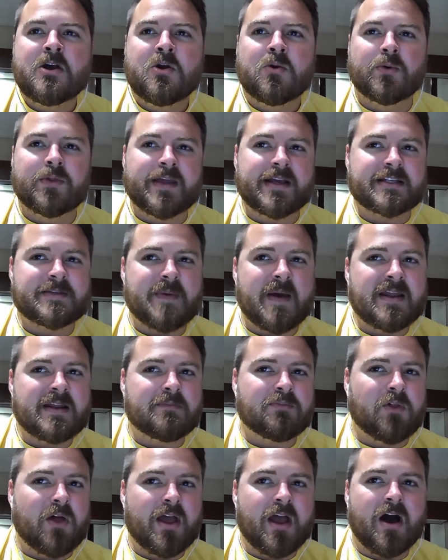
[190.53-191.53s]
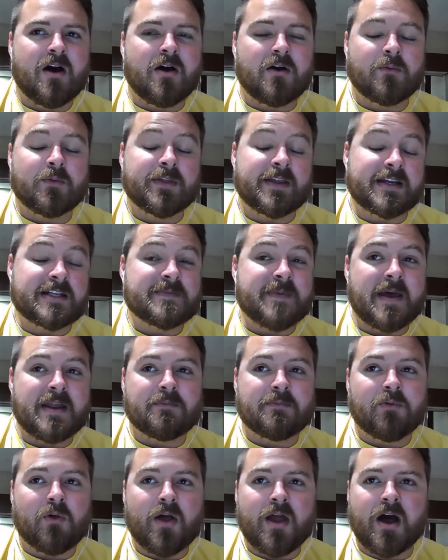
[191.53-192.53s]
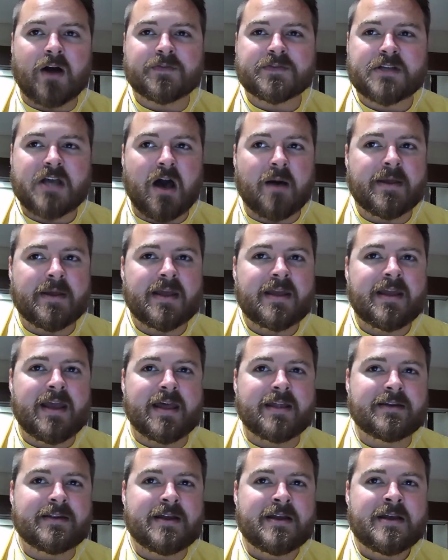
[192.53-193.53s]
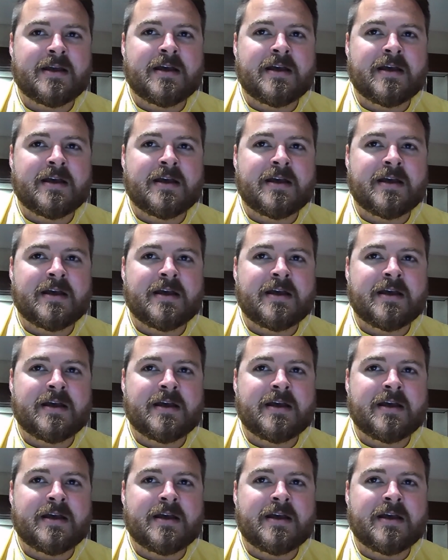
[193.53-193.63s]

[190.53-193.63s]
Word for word: with the expanded playoff with the expanded playoffs coming and